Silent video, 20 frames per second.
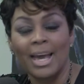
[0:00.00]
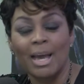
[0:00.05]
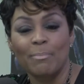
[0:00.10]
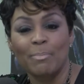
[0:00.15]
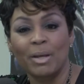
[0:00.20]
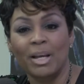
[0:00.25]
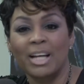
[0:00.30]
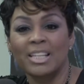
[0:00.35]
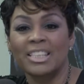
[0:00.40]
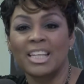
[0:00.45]

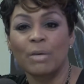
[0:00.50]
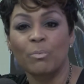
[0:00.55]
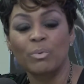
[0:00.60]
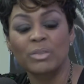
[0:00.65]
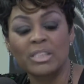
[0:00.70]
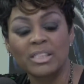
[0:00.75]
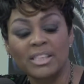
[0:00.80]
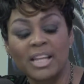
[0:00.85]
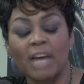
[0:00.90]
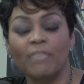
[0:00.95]
Because it
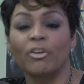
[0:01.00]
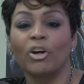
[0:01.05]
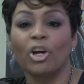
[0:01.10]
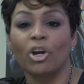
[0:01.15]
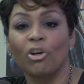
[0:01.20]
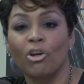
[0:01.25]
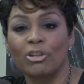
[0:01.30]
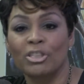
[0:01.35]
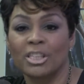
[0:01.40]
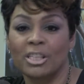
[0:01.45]
was never
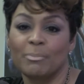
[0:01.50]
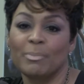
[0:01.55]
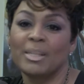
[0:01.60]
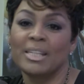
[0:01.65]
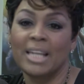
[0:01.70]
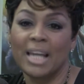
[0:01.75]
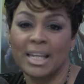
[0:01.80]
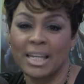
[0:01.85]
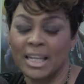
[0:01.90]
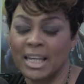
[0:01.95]
hers in the
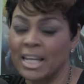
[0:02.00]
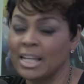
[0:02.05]
beginning.